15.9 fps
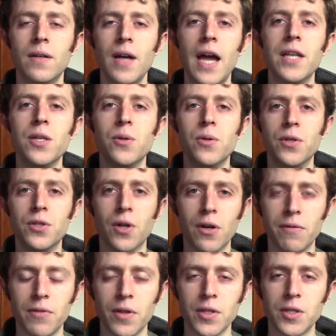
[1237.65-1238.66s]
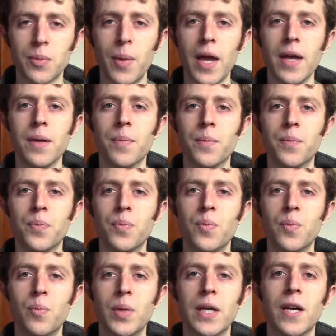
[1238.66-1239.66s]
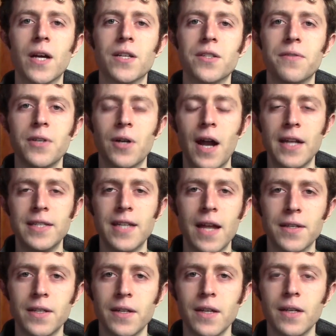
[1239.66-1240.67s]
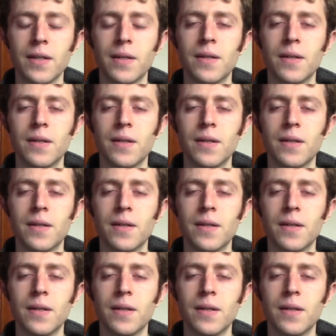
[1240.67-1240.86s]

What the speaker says: and you deserve this pain because of your identity.